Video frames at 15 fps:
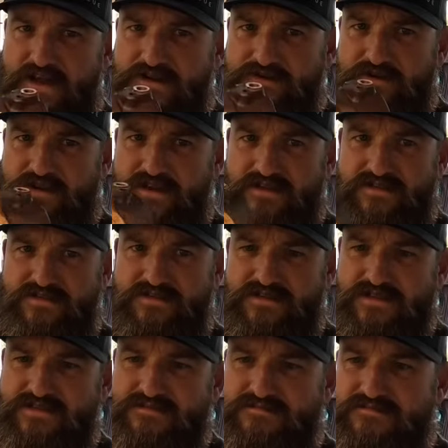intricate
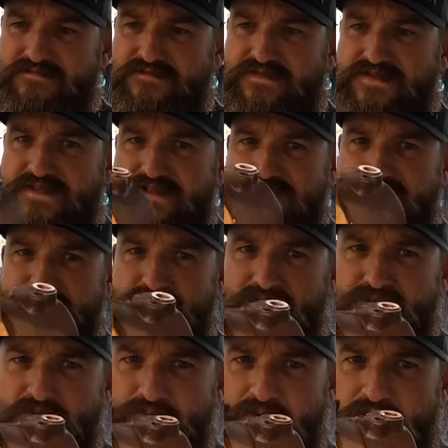looking system. I
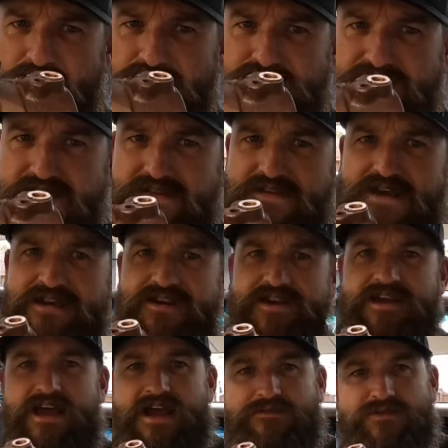don't know if y'all can see that in the
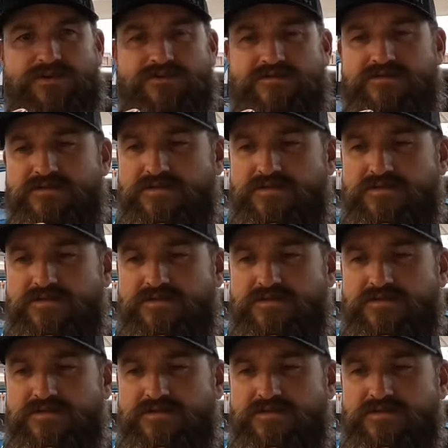camera.